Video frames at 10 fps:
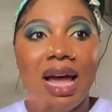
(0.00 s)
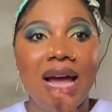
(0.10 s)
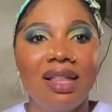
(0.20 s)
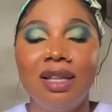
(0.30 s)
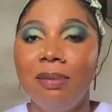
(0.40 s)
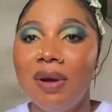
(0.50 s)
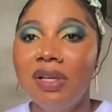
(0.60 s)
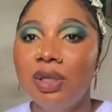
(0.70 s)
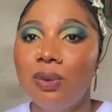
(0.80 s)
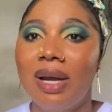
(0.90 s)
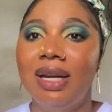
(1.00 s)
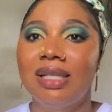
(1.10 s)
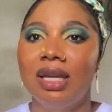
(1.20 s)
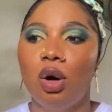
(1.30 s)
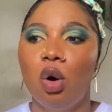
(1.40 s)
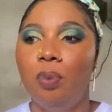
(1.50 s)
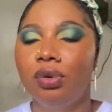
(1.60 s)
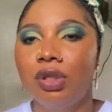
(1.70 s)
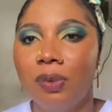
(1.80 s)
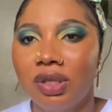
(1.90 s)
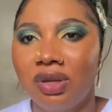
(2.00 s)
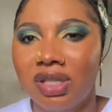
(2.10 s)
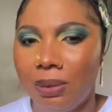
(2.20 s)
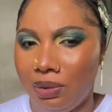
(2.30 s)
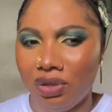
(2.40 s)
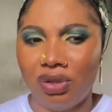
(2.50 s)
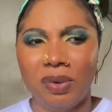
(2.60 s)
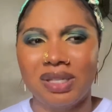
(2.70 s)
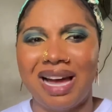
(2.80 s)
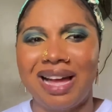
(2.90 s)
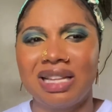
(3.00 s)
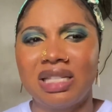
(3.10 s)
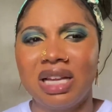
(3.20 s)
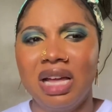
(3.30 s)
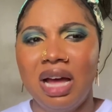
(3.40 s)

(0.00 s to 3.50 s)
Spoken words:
I think the main reason why they say, oh, put toothpaste on your skin, because toothpaste has